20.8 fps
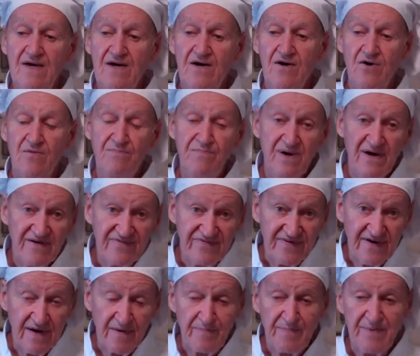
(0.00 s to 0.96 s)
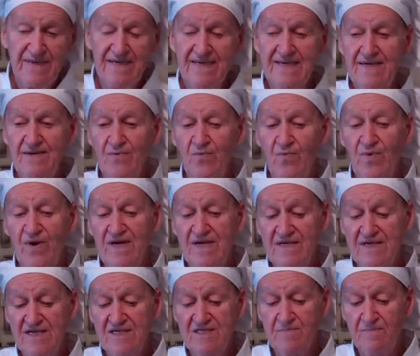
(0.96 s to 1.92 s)
or puff up
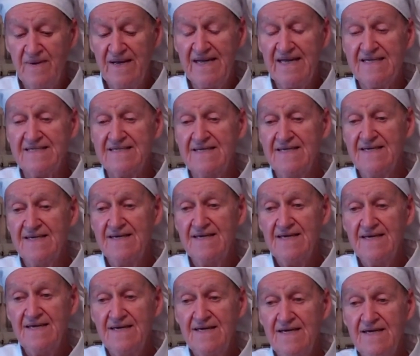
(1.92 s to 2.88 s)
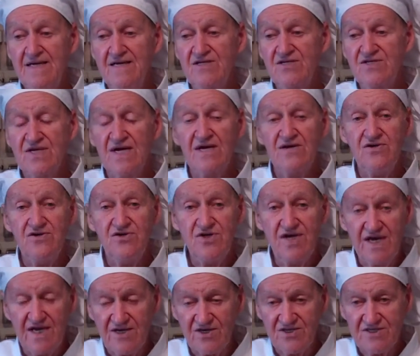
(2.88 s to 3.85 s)
when it's baked, is
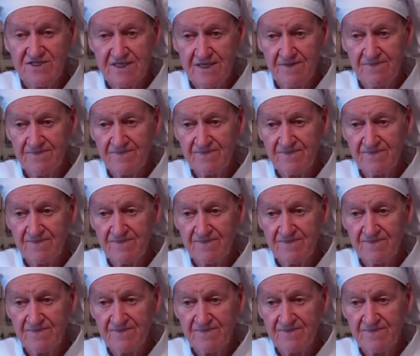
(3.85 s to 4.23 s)
yeast.